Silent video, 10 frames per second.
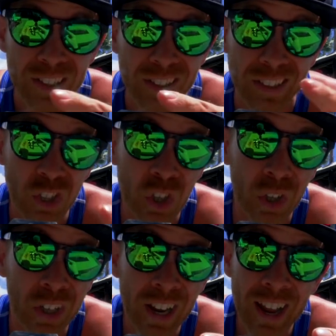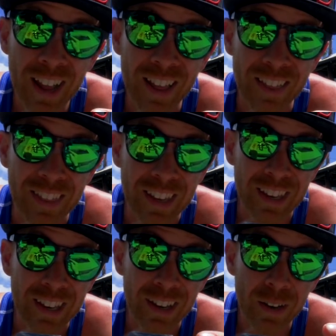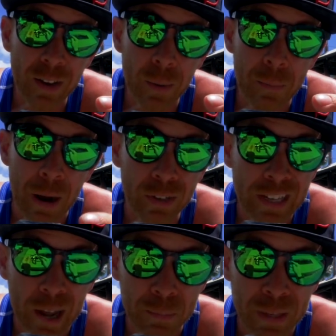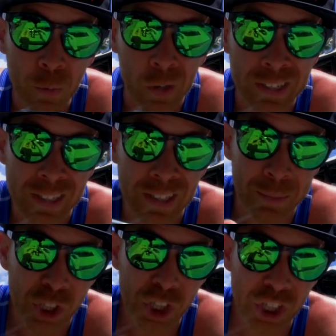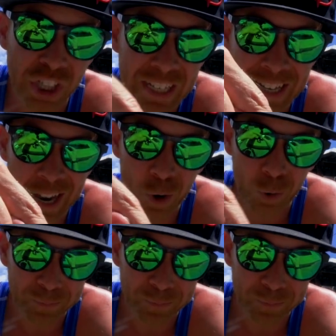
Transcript: So they took the PowerTap P1s and they machined out